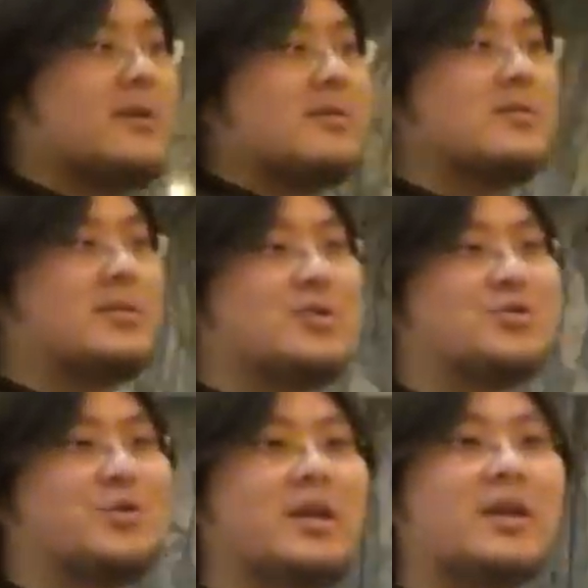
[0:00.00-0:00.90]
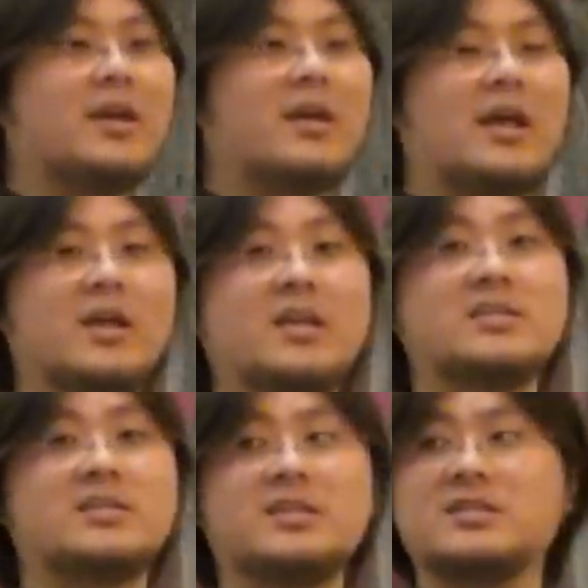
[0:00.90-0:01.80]
So he's like drinking, and then
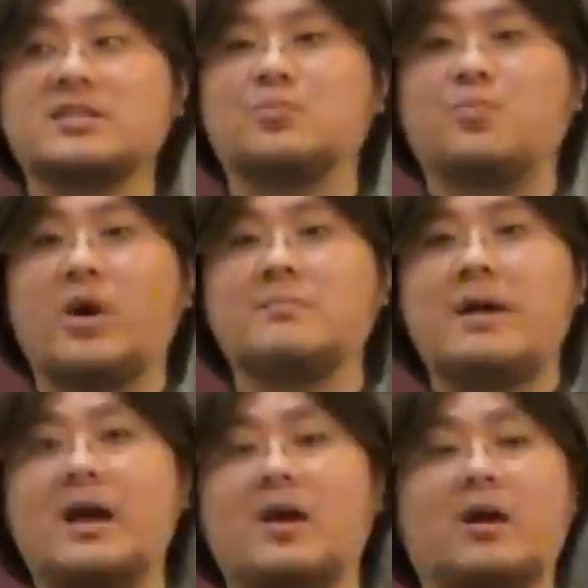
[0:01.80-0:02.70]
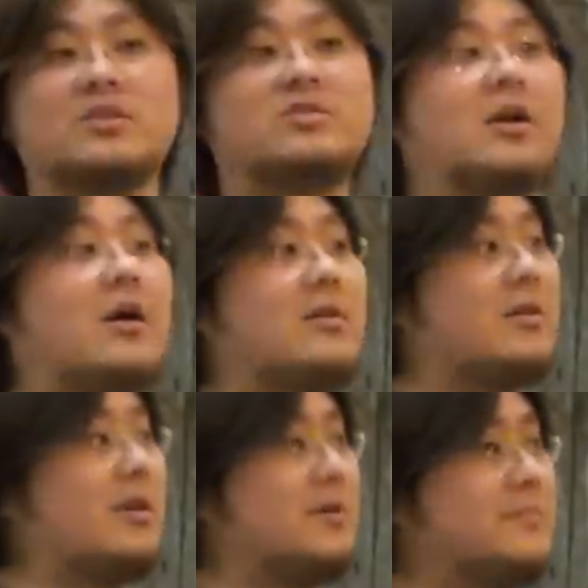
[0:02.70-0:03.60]
he sees this one man on a
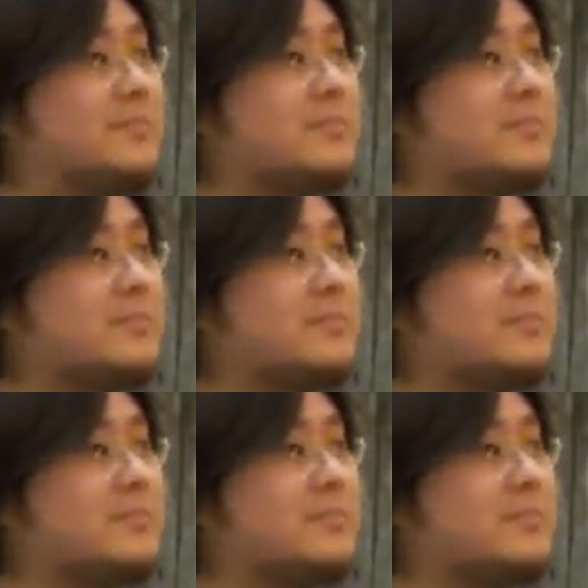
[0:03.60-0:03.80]
donkey.